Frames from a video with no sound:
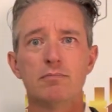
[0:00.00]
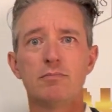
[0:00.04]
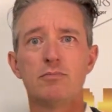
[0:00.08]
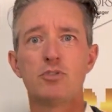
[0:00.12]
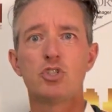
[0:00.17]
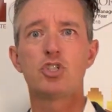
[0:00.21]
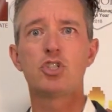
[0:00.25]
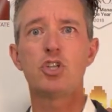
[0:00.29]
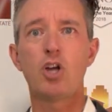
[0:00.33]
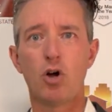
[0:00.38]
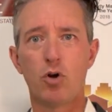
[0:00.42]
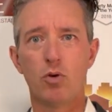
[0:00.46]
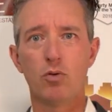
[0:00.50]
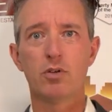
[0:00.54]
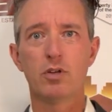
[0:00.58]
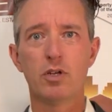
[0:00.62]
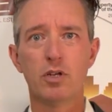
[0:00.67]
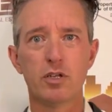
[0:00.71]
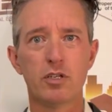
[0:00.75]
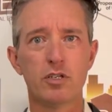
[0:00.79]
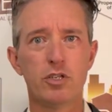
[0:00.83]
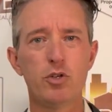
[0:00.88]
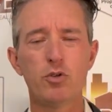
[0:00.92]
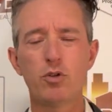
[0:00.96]
So
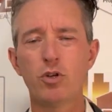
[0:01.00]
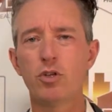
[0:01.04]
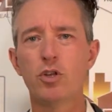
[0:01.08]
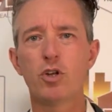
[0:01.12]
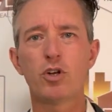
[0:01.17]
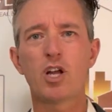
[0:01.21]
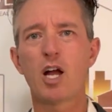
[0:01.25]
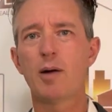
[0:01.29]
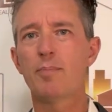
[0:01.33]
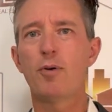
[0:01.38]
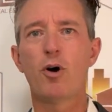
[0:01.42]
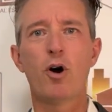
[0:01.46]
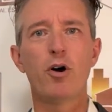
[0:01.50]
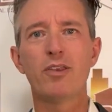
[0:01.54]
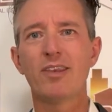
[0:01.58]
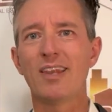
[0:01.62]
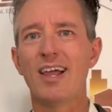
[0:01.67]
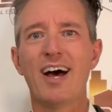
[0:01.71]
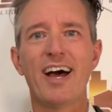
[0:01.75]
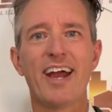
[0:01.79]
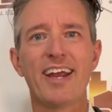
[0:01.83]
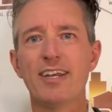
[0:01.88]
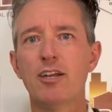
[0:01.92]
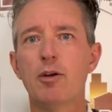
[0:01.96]
you can look up
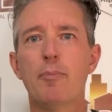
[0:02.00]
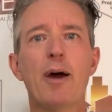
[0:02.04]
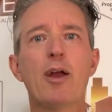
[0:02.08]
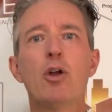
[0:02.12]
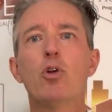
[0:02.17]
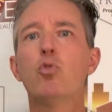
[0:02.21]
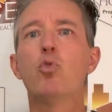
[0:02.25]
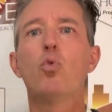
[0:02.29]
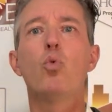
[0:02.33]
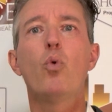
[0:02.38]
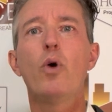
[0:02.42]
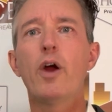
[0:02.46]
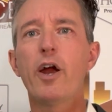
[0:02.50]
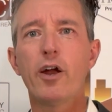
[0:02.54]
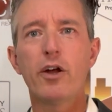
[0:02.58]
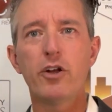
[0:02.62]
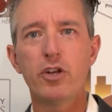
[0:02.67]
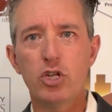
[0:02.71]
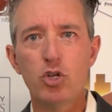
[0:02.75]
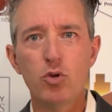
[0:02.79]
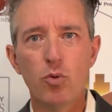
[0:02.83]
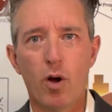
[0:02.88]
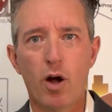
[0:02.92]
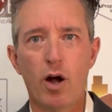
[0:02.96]
online, no matter where
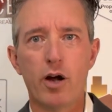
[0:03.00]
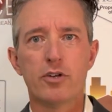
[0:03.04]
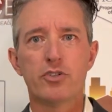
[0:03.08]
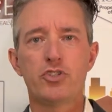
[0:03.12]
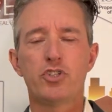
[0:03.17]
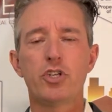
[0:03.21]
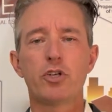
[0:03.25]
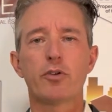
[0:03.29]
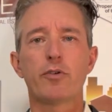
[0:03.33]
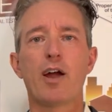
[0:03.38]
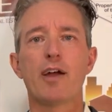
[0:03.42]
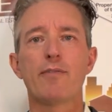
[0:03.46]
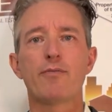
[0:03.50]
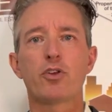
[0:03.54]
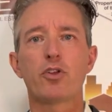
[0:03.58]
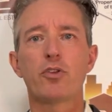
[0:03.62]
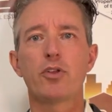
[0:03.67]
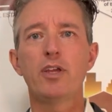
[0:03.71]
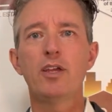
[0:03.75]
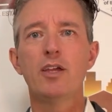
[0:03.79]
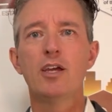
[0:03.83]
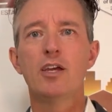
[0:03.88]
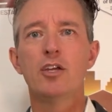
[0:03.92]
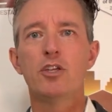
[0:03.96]
you are
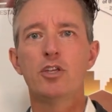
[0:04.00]
geographically,